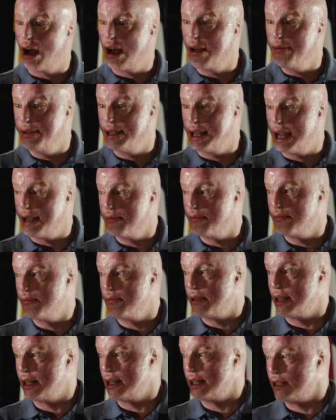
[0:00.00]
I became
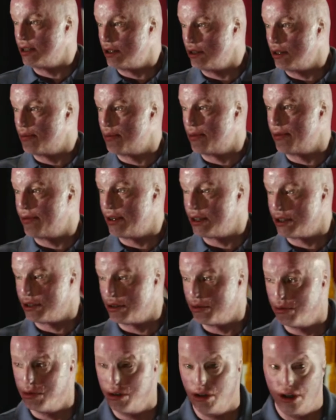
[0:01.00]
into the
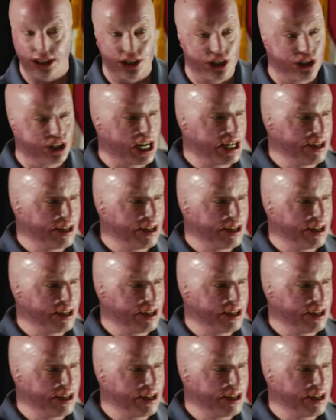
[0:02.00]
professional world. I just